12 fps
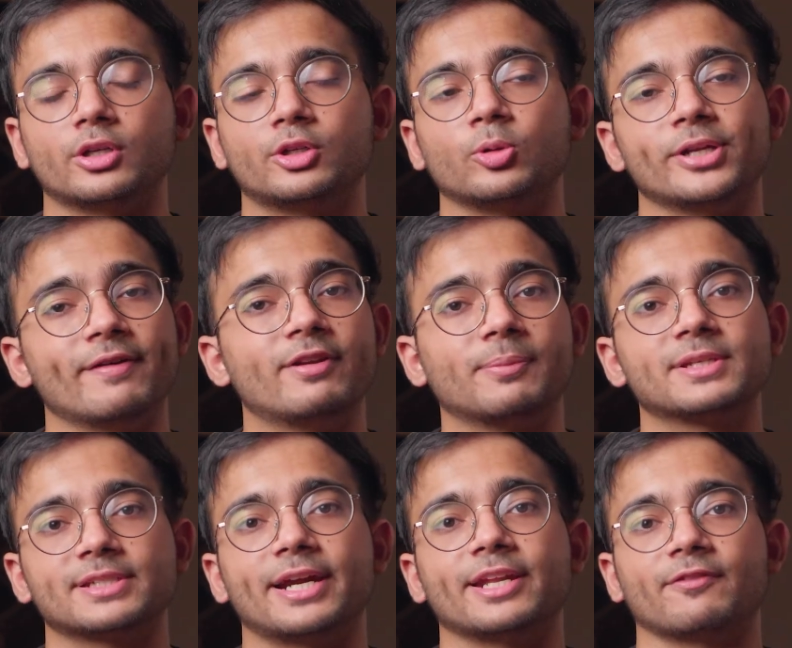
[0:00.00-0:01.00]
develop
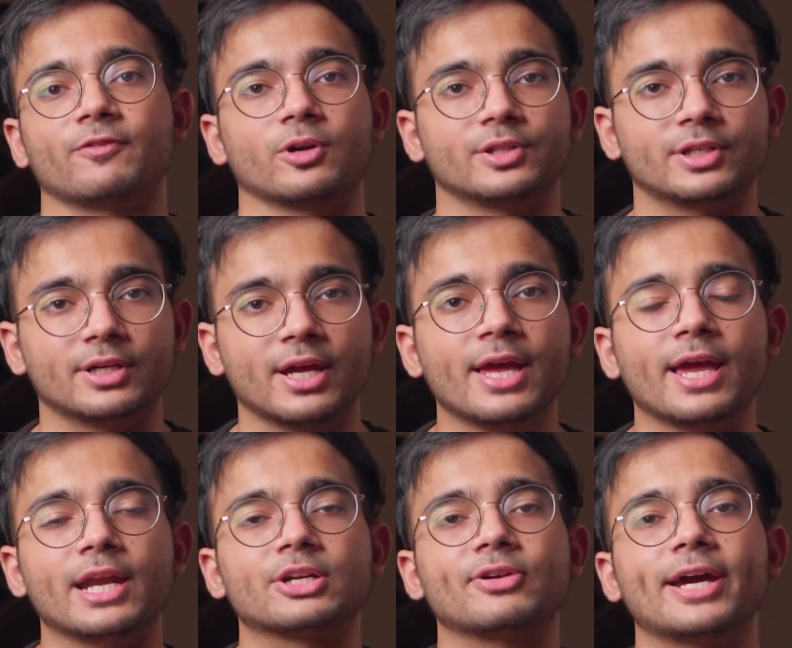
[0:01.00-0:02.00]
this idea further
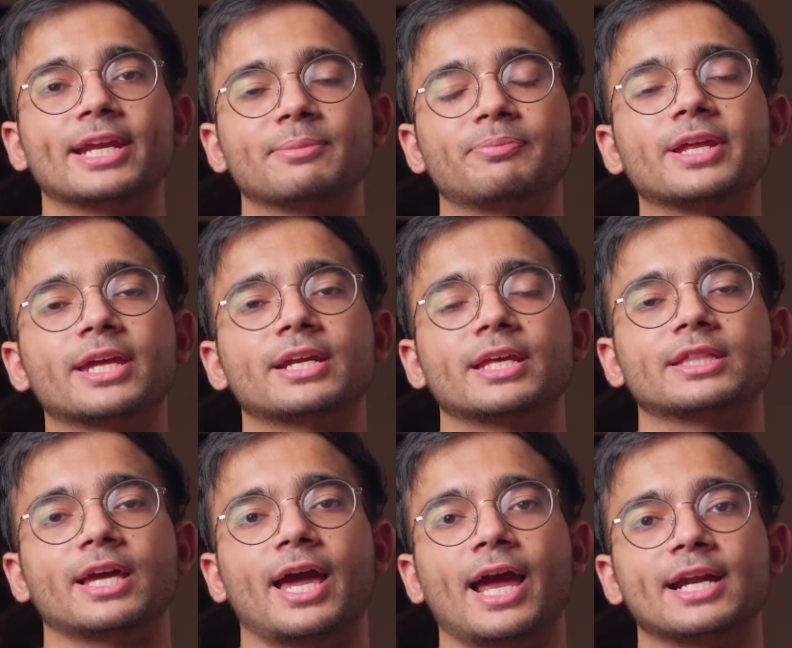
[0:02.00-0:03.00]
and try and bring it
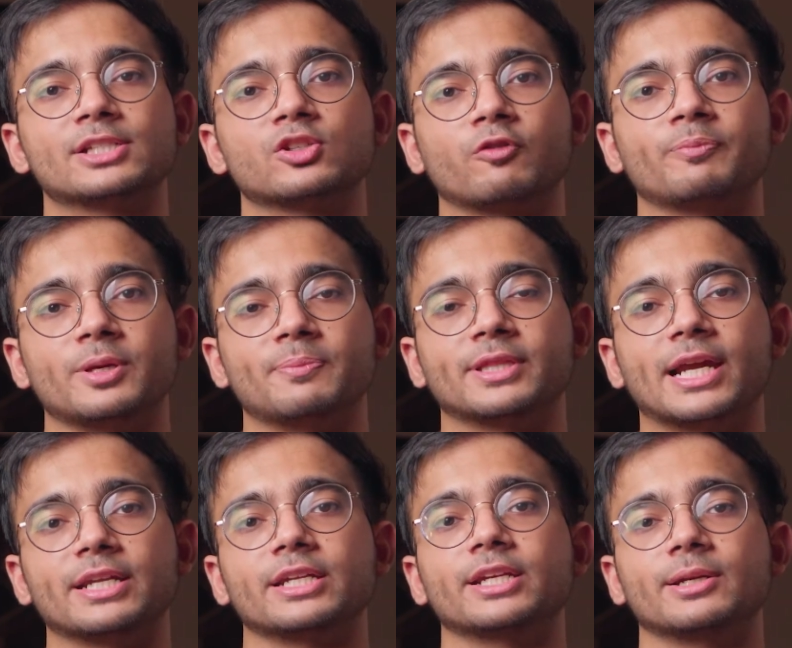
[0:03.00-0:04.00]
in the hands of people
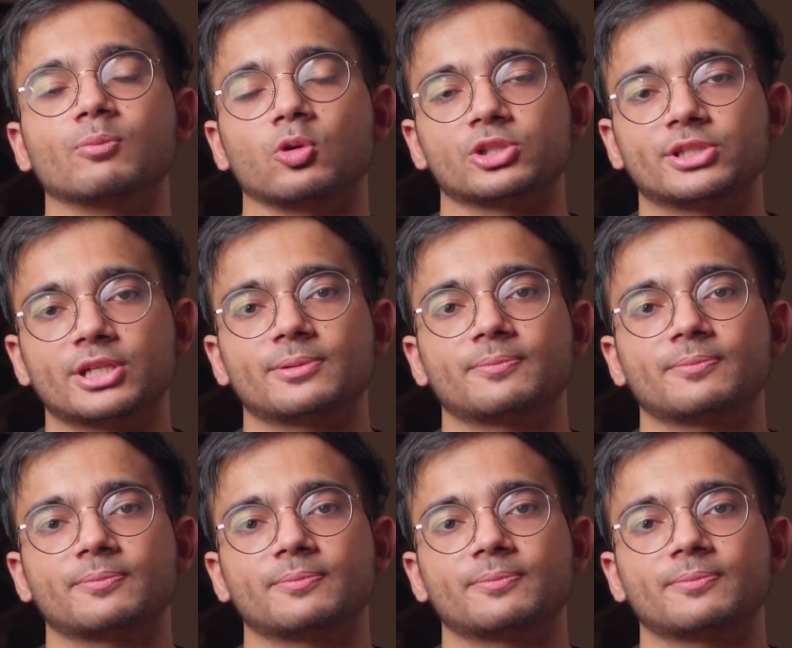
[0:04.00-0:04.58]
that need it most.